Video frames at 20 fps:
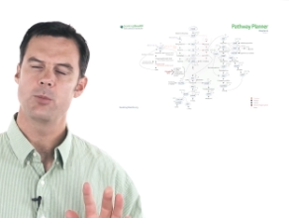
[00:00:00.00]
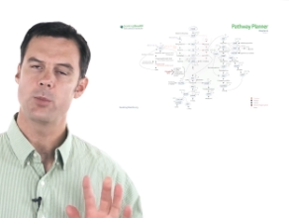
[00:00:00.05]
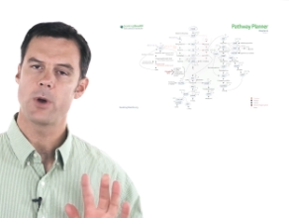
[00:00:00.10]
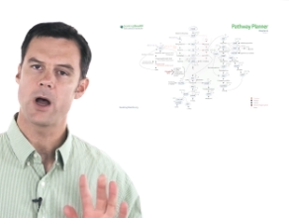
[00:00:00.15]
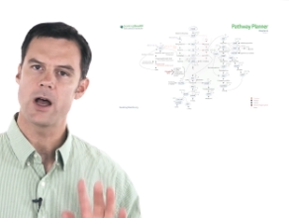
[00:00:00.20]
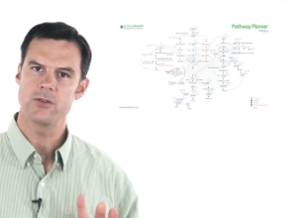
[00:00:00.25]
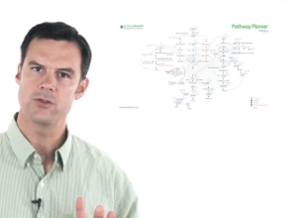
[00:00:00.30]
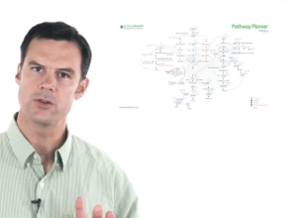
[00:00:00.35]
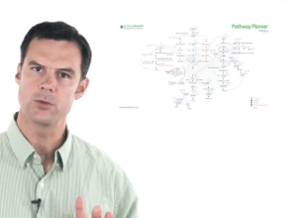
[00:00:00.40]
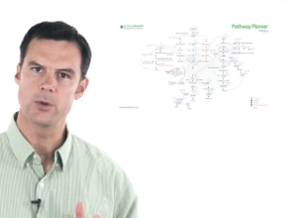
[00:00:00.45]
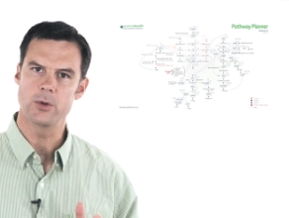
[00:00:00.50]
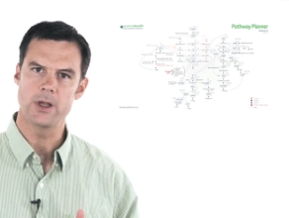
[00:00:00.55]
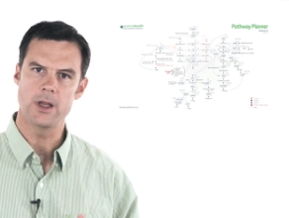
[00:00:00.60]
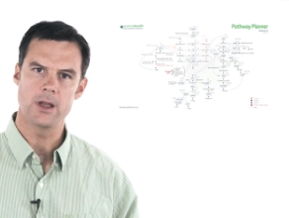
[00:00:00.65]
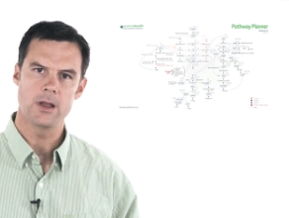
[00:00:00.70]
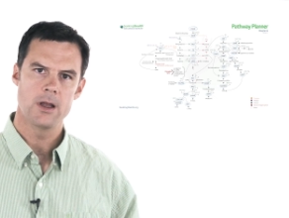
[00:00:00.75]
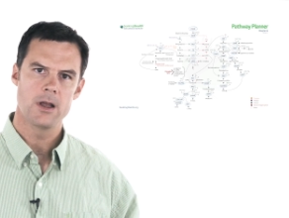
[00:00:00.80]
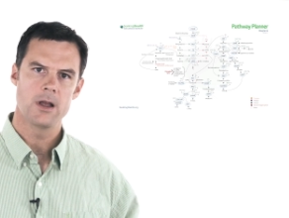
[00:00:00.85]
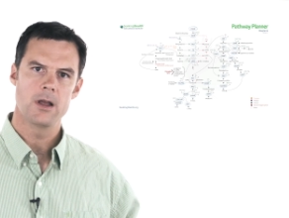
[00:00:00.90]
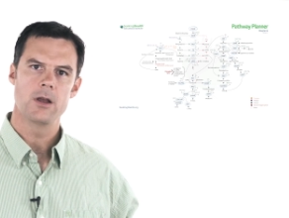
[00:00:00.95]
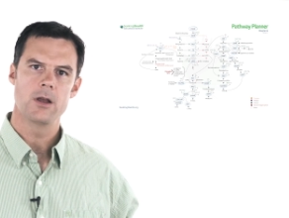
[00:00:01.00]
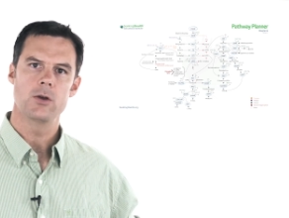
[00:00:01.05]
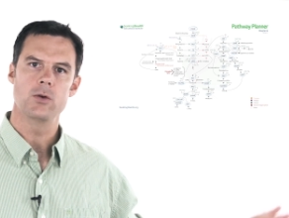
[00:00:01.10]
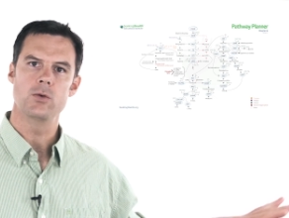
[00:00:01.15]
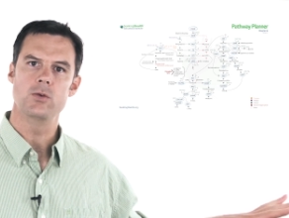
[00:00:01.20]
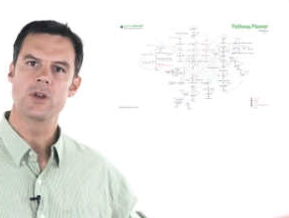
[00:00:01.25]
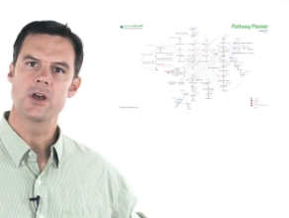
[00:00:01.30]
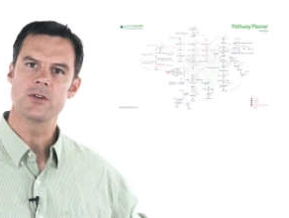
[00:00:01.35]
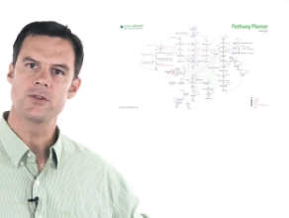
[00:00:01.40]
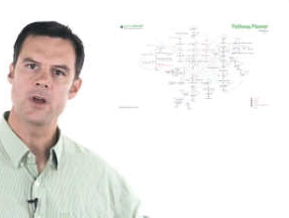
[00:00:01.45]
possibly,
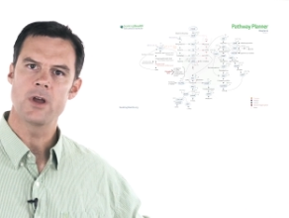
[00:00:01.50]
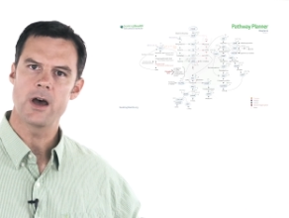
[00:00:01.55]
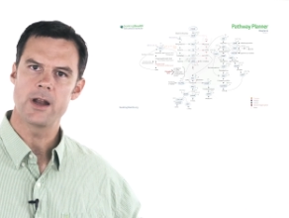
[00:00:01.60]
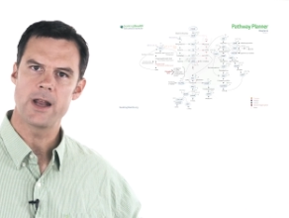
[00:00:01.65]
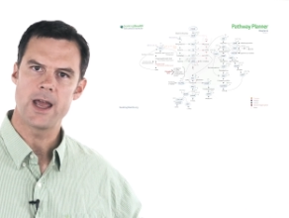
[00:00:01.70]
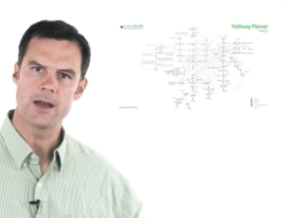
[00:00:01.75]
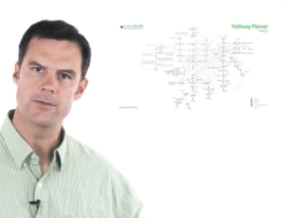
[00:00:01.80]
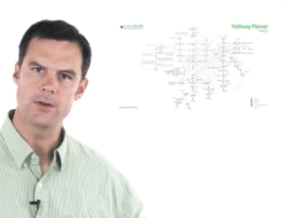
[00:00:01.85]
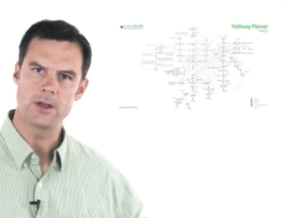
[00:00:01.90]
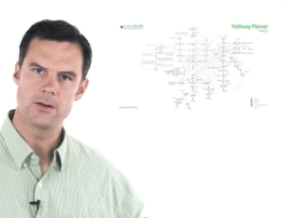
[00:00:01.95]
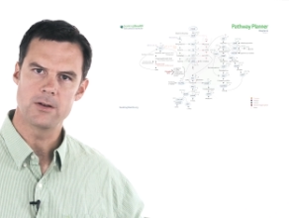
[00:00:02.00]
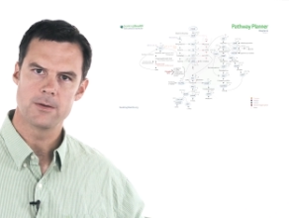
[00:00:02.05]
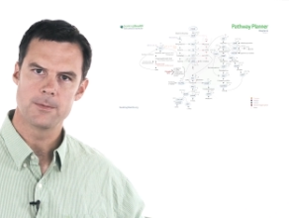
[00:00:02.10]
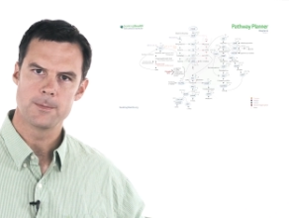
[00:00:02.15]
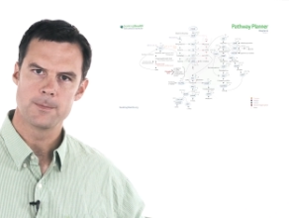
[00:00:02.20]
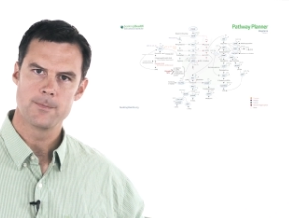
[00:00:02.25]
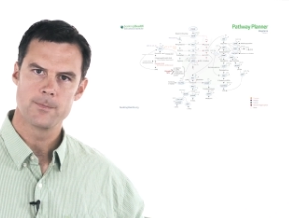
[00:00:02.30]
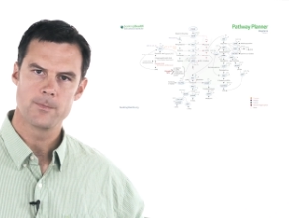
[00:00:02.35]
who does not have it.